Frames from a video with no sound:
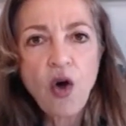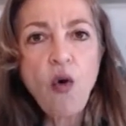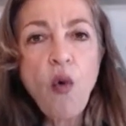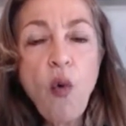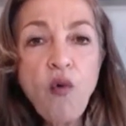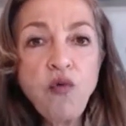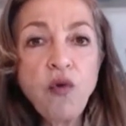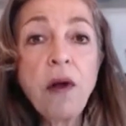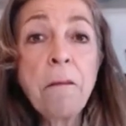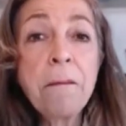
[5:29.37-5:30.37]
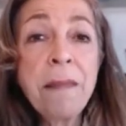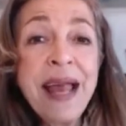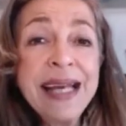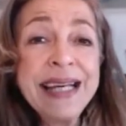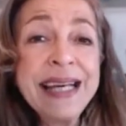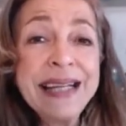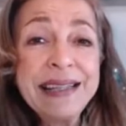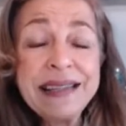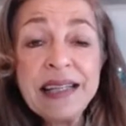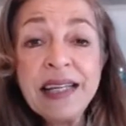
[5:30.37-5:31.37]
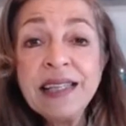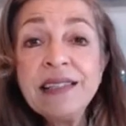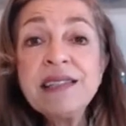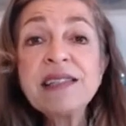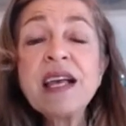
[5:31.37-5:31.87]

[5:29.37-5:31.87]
over making things